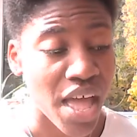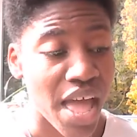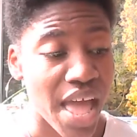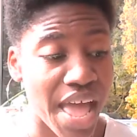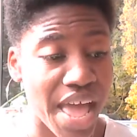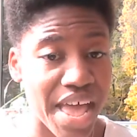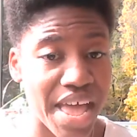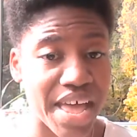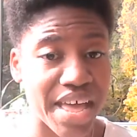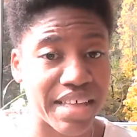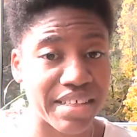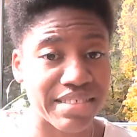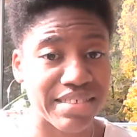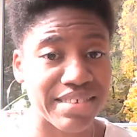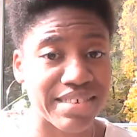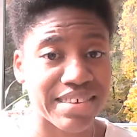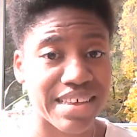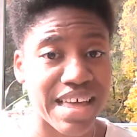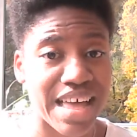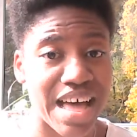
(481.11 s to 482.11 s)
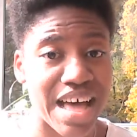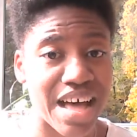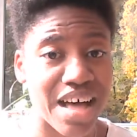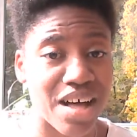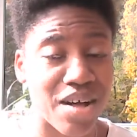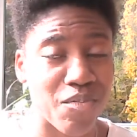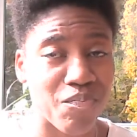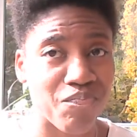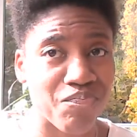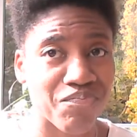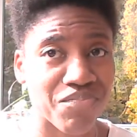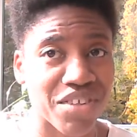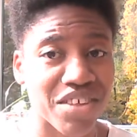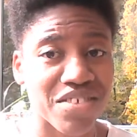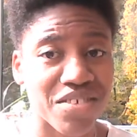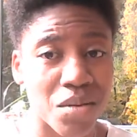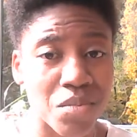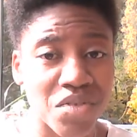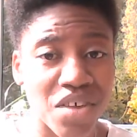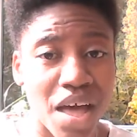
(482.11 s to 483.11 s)
and
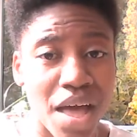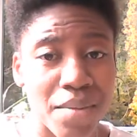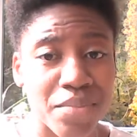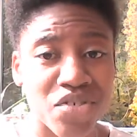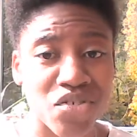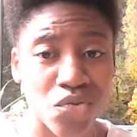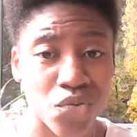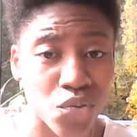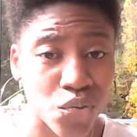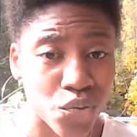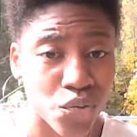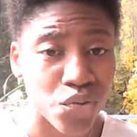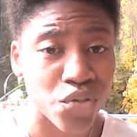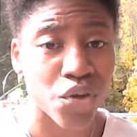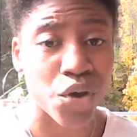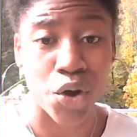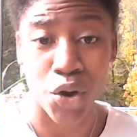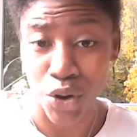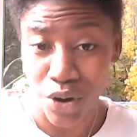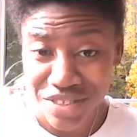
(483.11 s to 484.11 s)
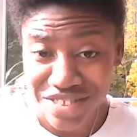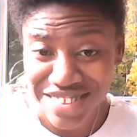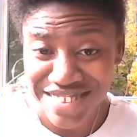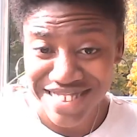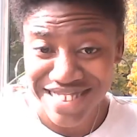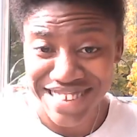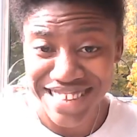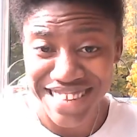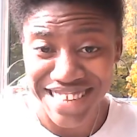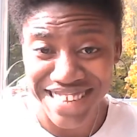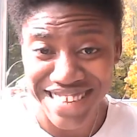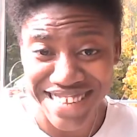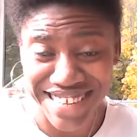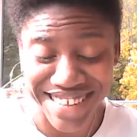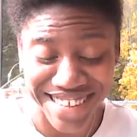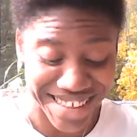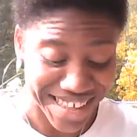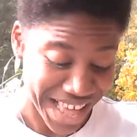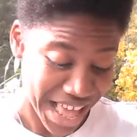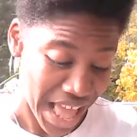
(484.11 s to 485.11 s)
sometimes truth hurts.
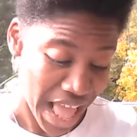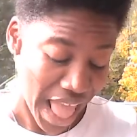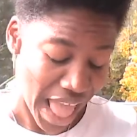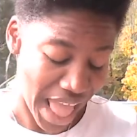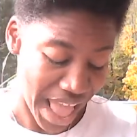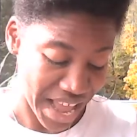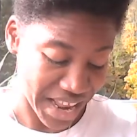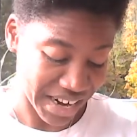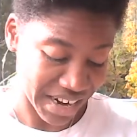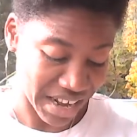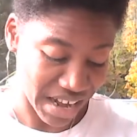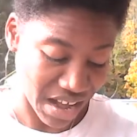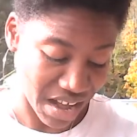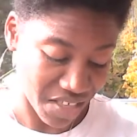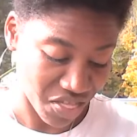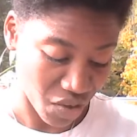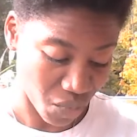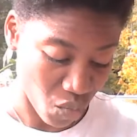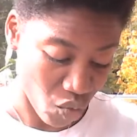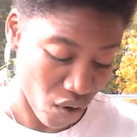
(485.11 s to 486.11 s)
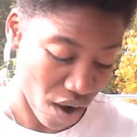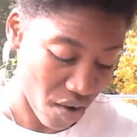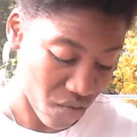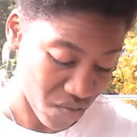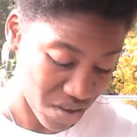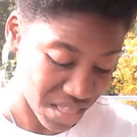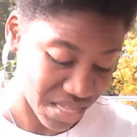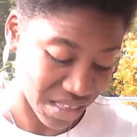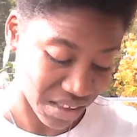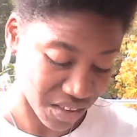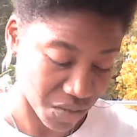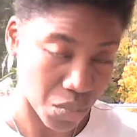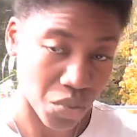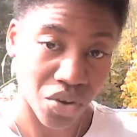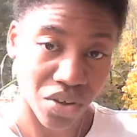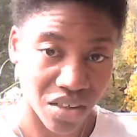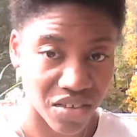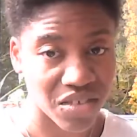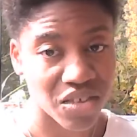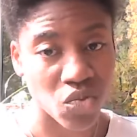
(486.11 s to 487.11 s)
And the more I read this book,
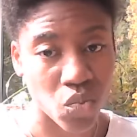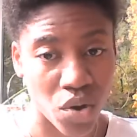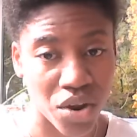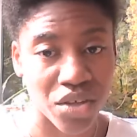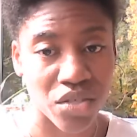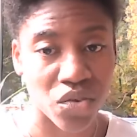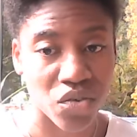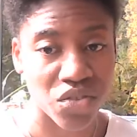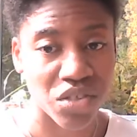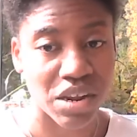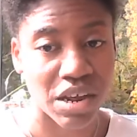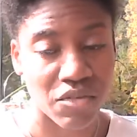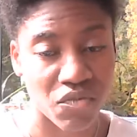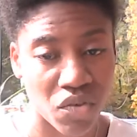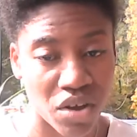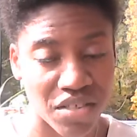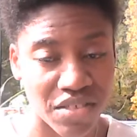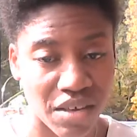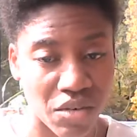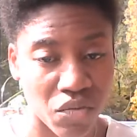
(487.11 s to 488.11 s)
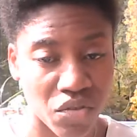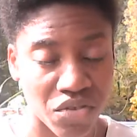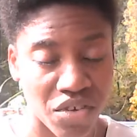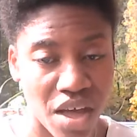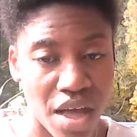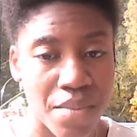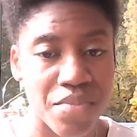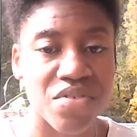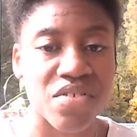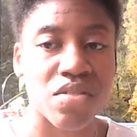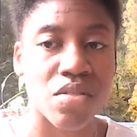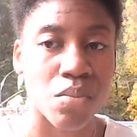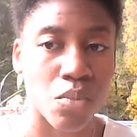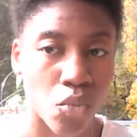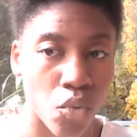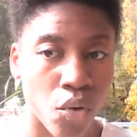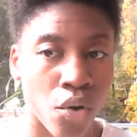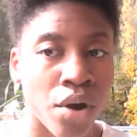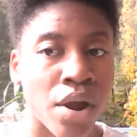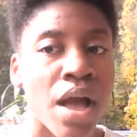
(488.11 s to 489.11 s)
because it's one of those that I've read several times, the
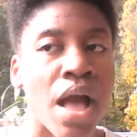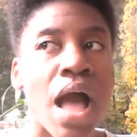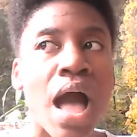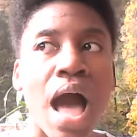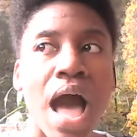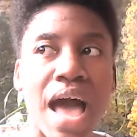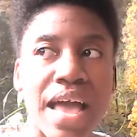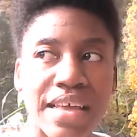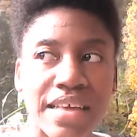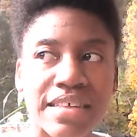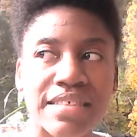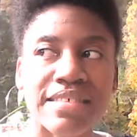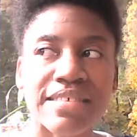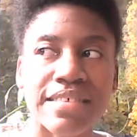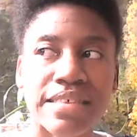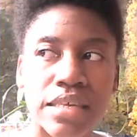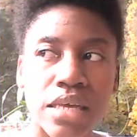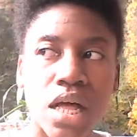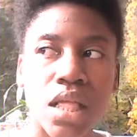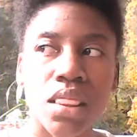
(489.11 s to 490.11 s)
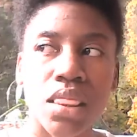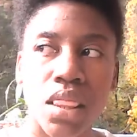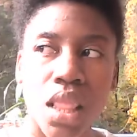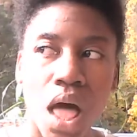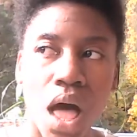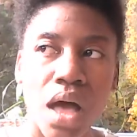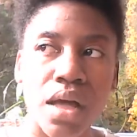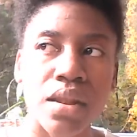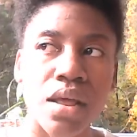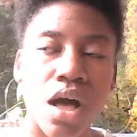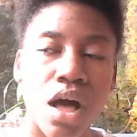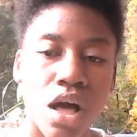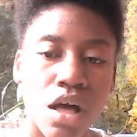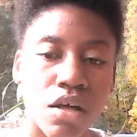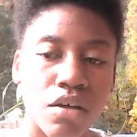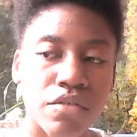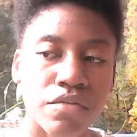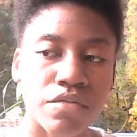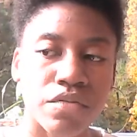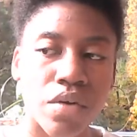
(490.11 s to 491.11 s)
more I can see a lot of